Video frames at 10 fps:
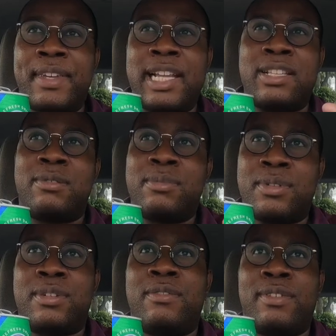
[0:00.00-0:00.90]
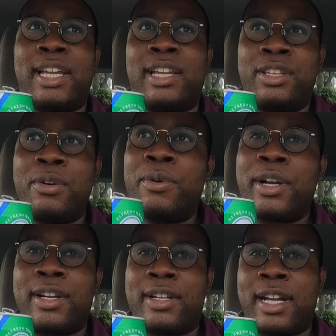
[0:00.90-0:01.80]
and some sort of like a
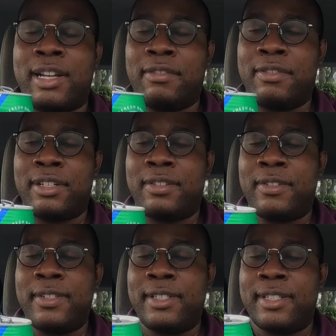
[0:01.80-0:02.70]
yogurt kind of deal.